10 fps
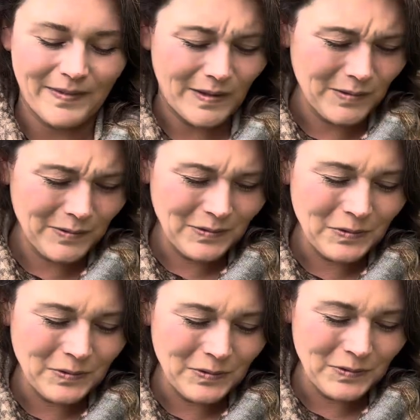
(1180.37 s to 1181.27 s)

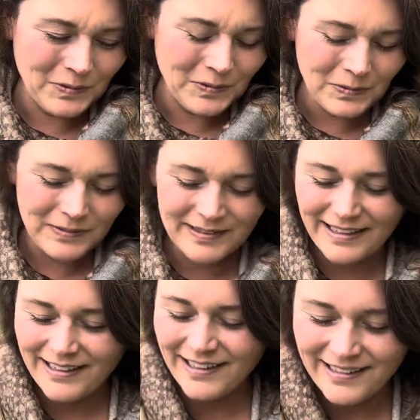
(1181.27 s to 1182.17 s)
Oh,
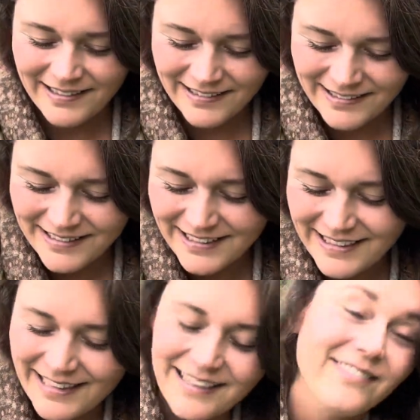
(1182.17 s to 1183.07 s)
aha!
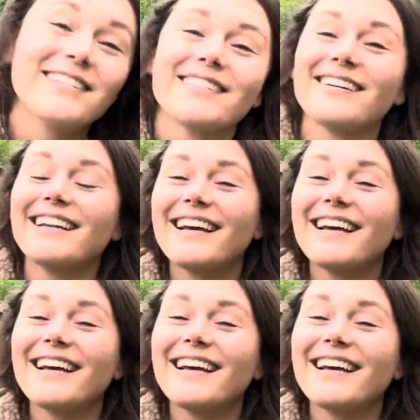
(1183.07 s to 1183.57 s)
I love this one.